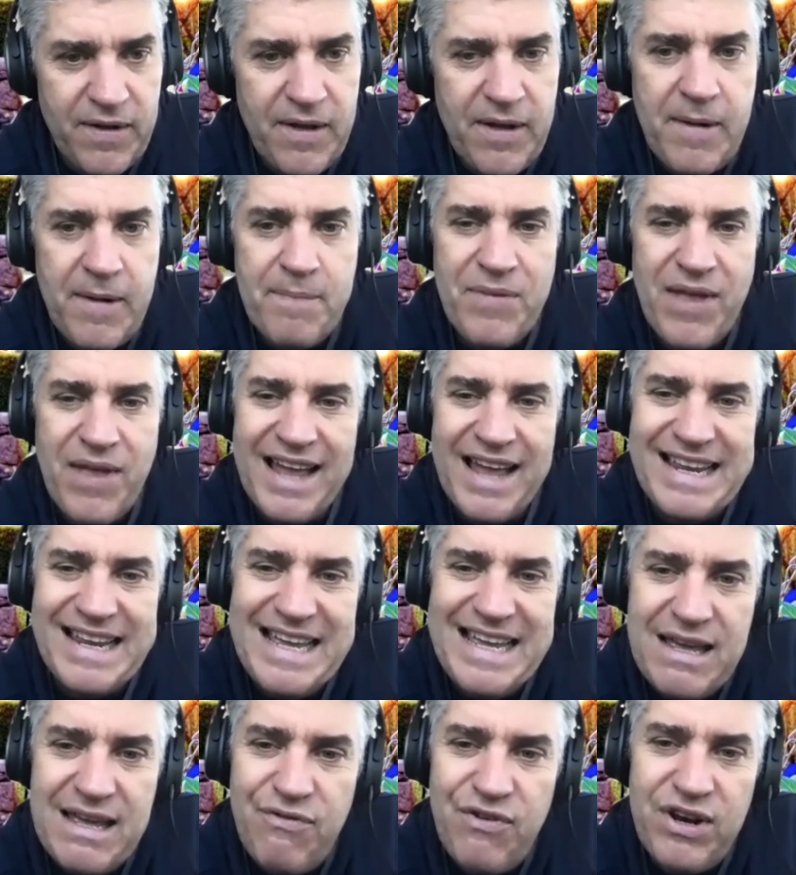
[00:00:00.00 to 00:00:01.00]
And
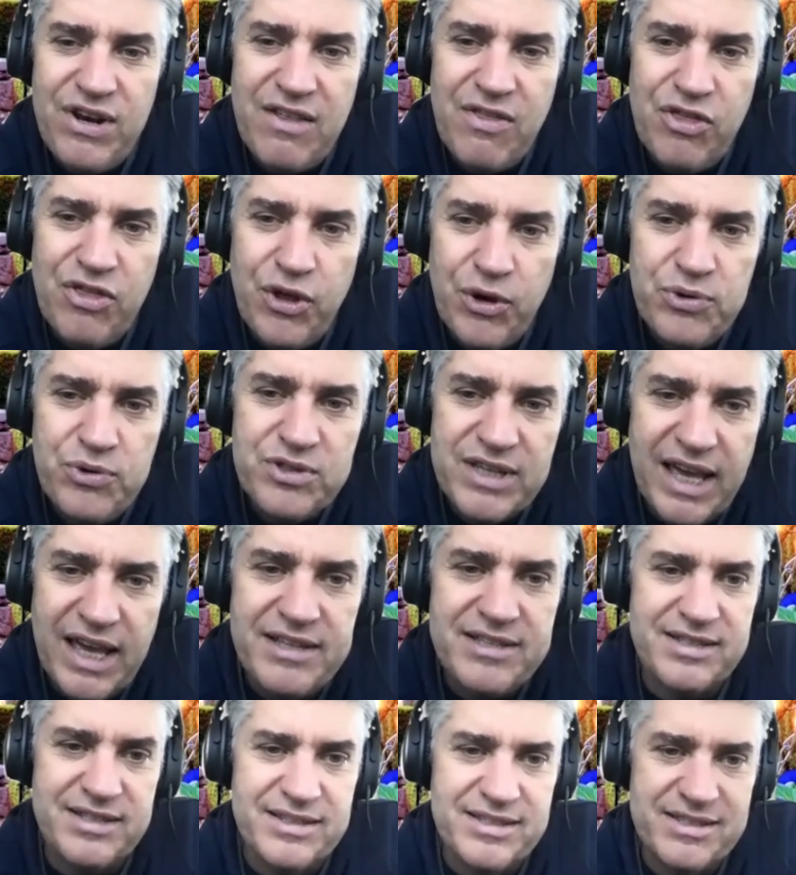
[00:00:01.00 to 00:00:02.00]
even in those
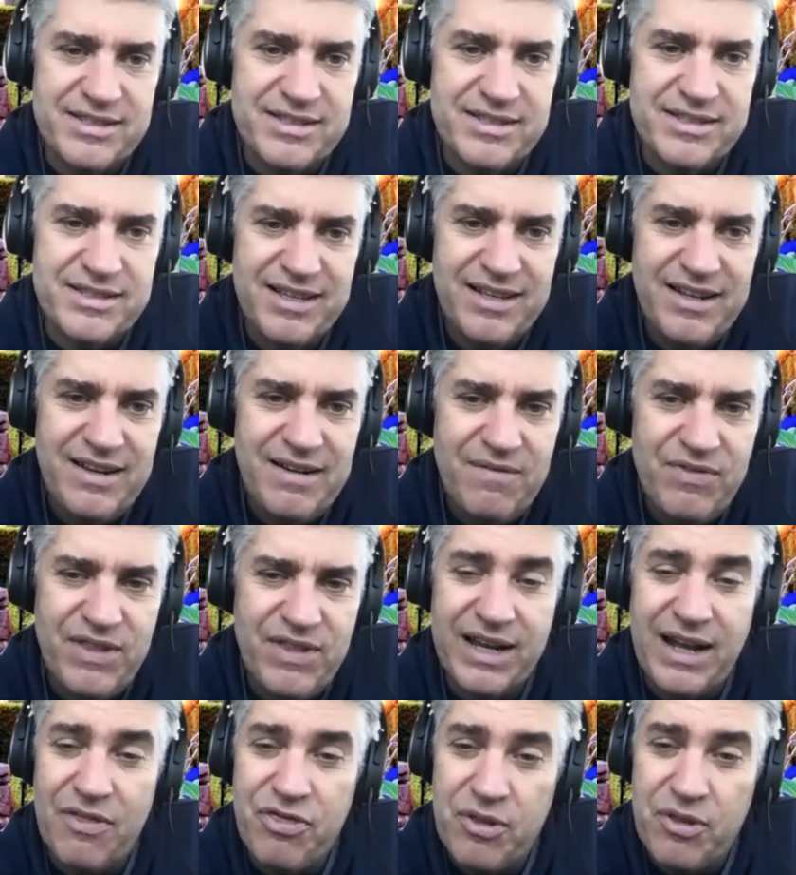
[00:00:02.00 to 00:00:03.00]
cases
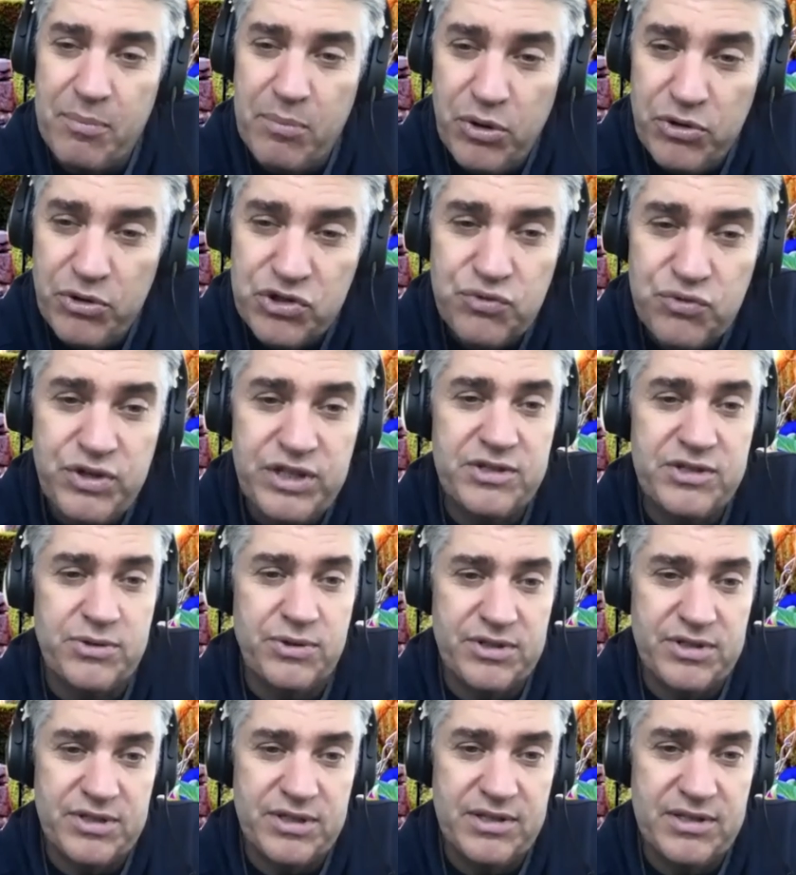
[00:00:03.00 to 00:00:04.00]
that got the most
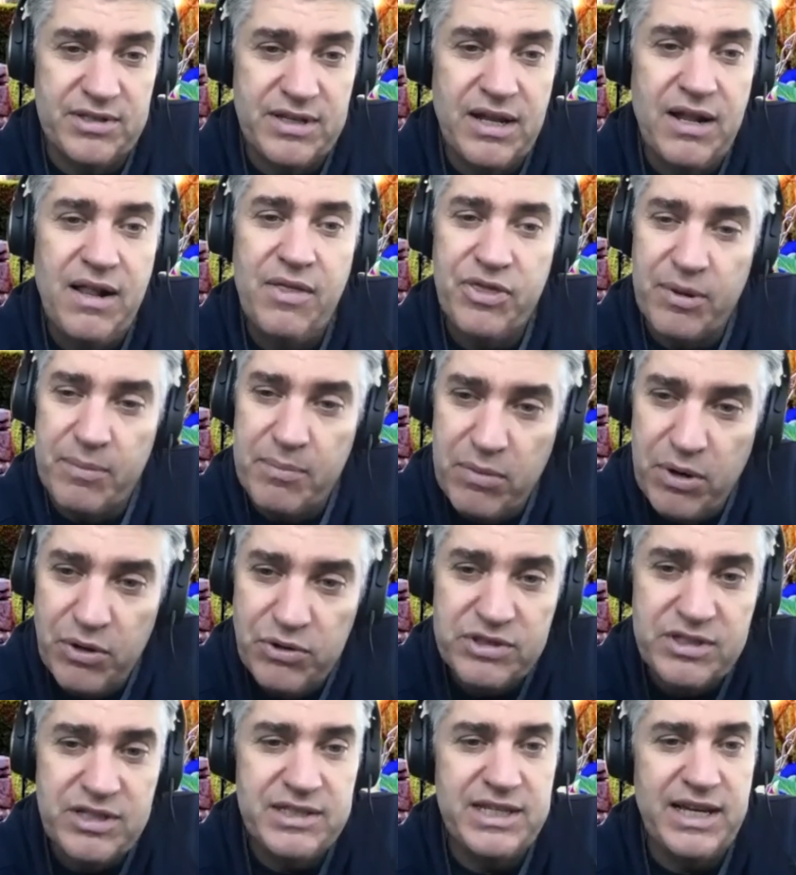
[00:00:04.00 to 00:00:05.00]
resources, the most
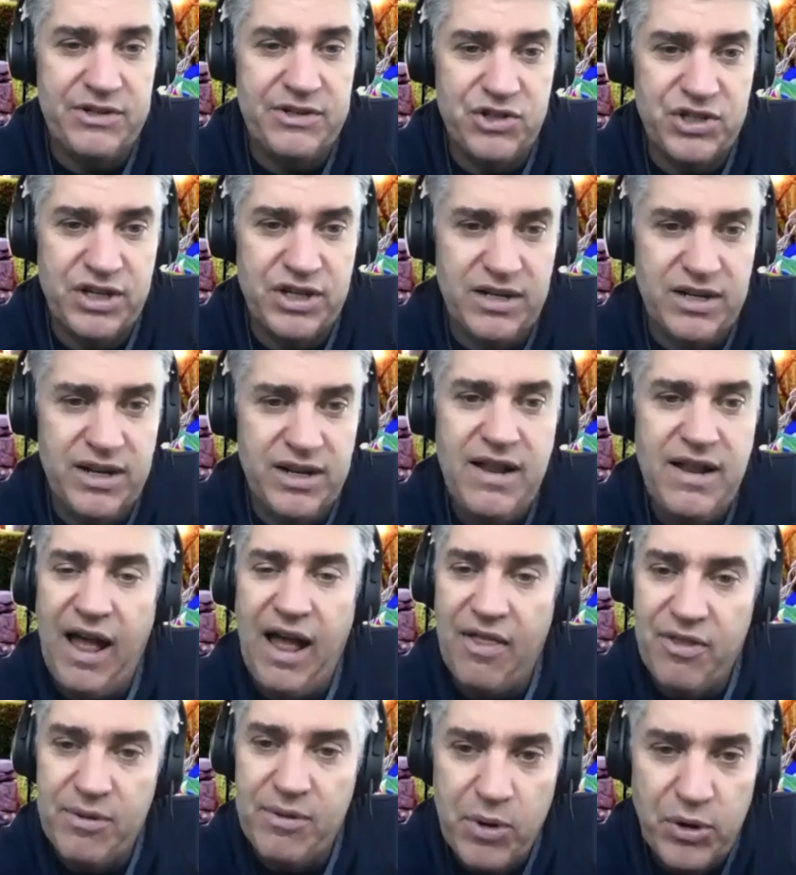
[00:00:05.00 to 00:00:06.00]
attention, and
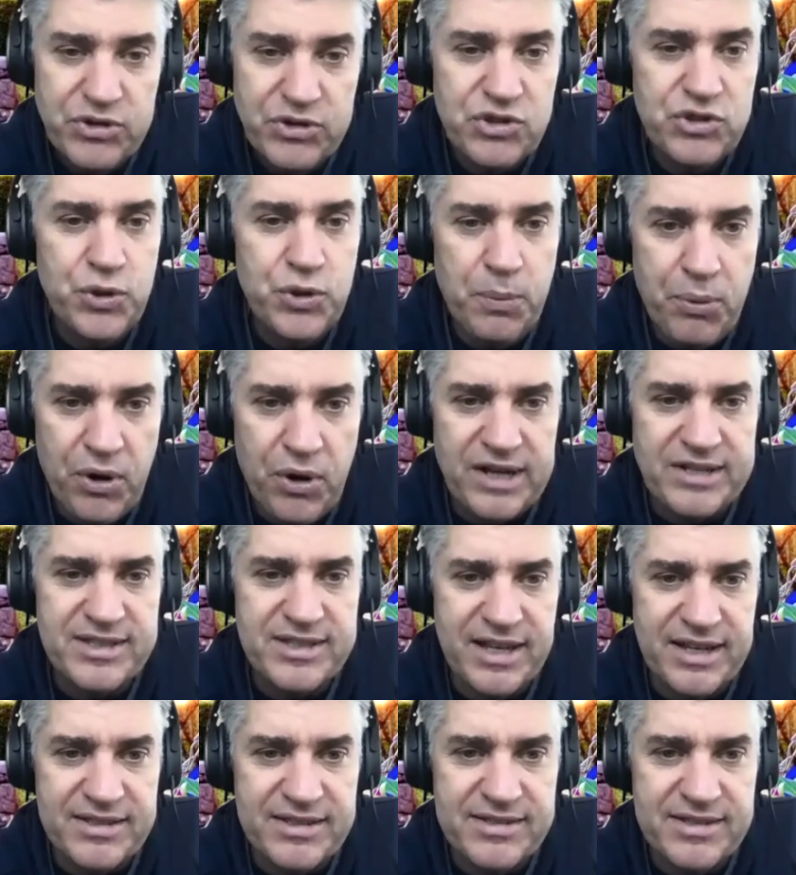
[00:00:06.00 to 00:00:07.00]
the most due
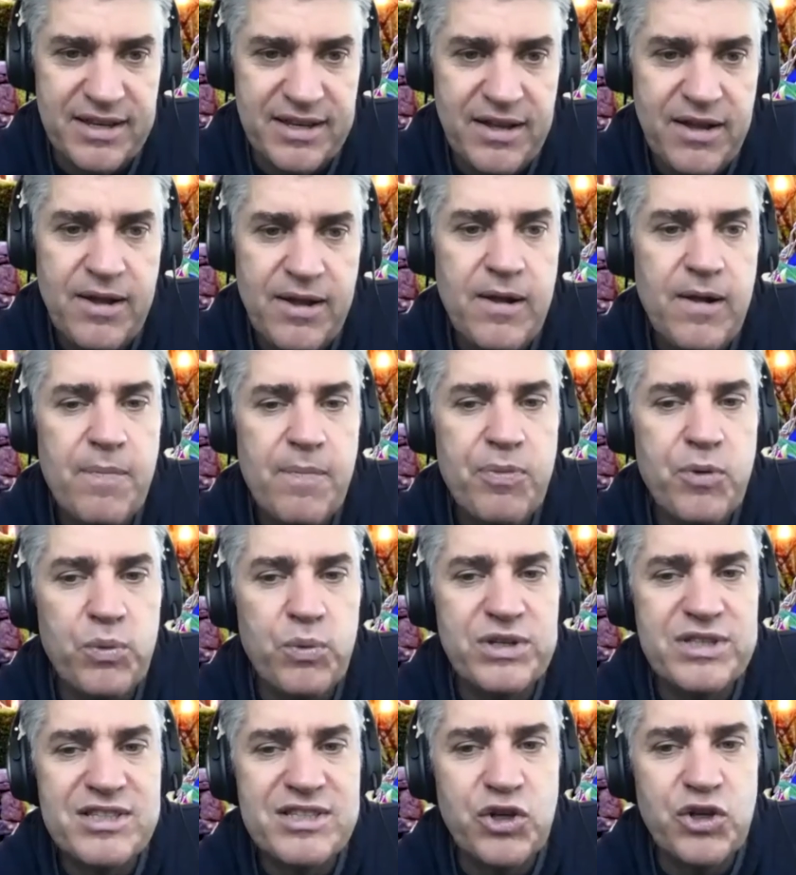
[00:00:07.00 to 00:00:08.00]
process, we
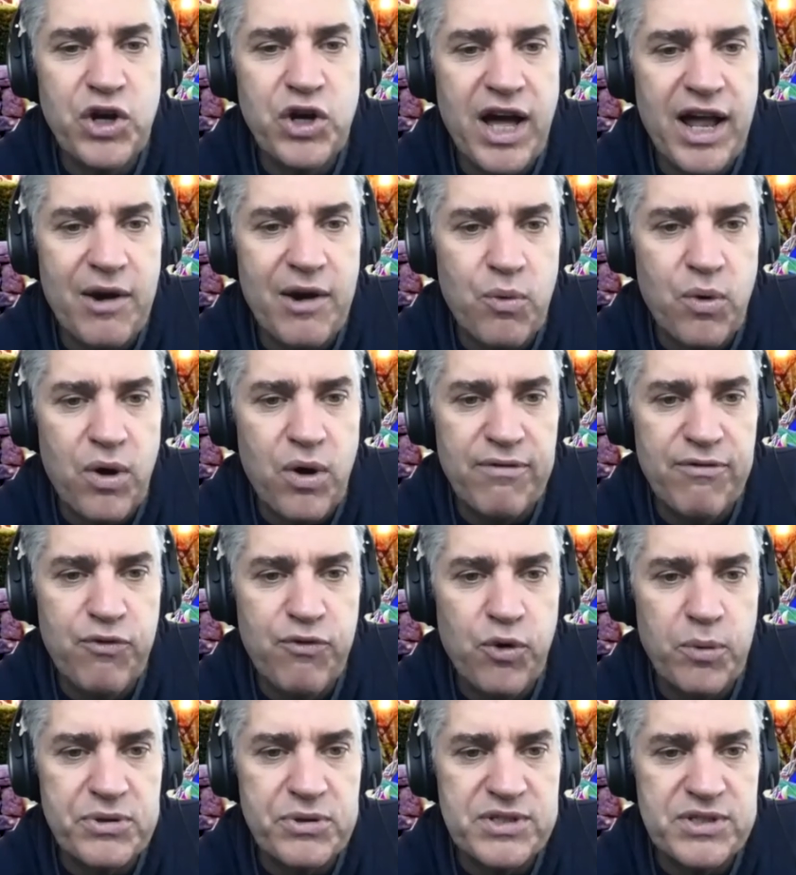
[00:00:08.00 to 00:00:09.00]
still got it wrong
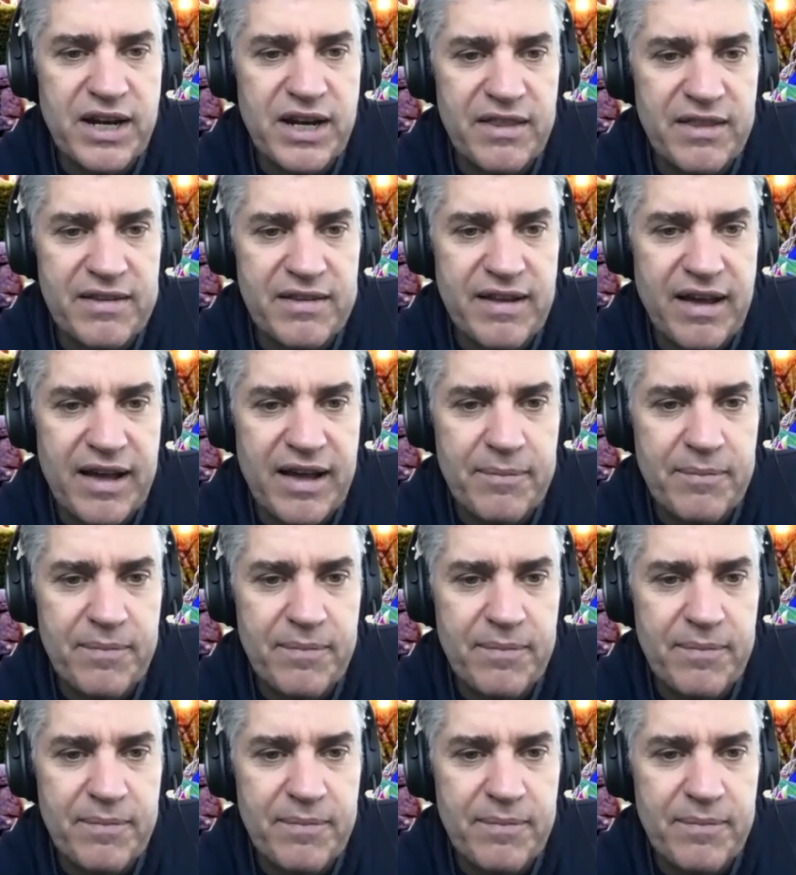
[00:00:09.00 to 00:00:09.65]
4% of the time.